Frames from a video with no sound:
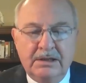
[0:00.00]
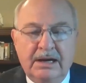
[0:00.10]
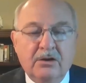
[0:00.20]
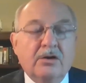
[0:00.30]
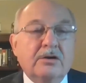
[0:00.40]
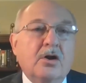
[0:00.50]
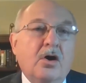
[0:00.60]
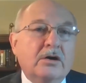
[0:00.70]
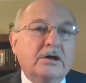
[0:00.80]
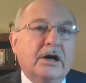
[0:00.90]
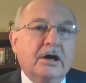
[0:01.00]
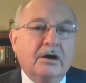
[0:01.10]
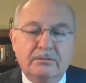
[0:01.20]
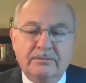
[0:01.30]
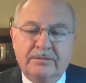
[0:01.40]
I learned long
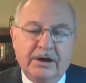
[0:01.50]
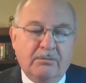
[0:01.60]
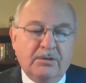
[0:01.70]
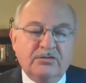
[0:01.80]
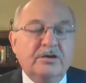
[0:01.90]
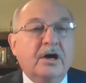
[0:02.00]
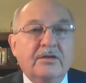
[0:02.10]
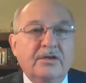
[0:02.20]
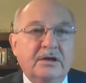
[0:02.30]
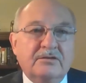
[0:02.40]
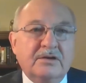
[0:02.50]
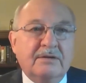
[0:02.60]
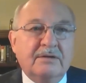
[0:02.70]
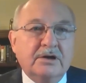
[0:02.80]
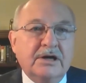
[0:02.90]
ago that almost nothing is
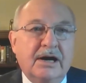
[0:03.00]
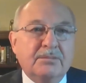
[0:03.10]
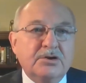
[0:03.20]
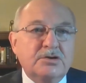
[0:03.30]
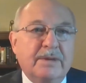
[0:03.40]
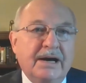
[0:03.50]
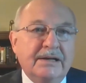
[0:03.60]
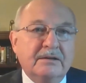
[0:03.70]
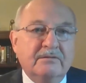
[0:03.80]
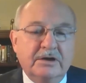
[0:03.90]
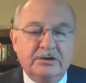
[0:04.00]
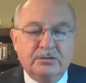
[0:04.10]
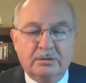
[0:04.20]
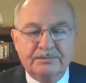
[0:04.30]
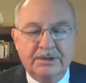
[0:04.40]
ever accomplished by an
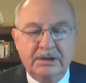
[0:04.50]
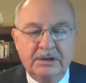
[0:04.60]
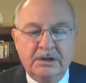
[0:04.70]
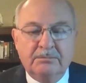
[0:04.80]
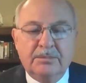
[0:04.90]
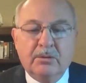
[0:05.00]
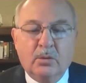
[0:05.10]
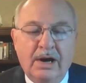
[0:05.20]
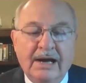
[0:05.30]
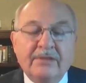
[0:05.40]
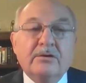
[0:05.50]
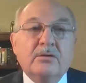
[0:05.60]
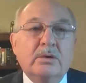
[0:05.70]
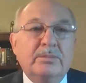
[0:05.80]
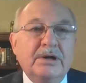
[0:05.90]
individual, but rather
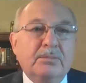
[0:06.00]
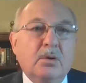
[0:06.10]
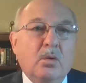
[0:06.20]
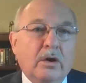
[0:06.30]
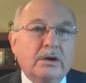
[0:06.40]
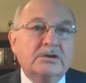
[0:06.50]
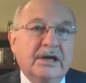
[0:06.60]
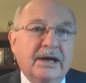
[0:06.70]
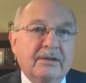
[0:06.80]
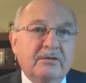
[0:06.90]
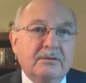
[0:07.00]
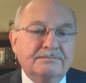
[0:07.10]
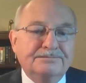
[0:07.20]
when people work together.